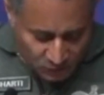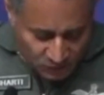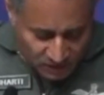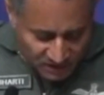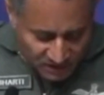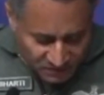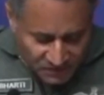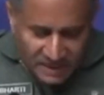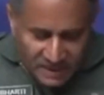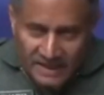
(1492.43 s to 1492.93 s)
to
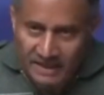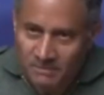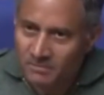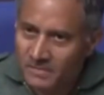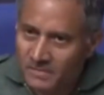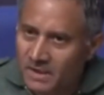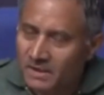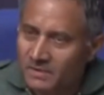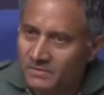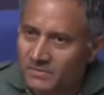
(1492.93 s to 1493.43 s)

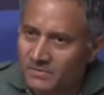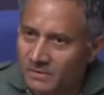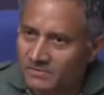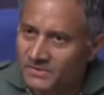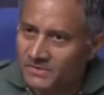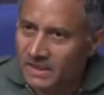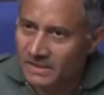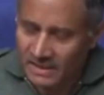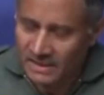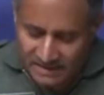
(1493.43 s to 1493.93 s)
refrain from
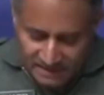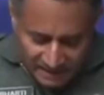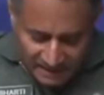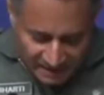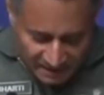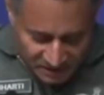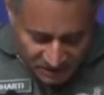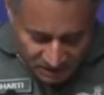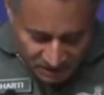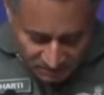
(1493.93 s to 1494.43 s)
further
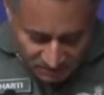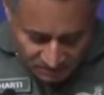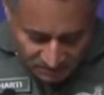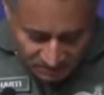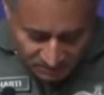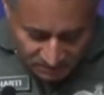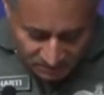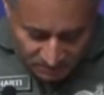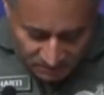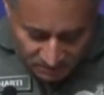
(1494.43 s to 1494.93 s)

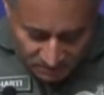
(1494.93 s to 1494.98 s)
escalation.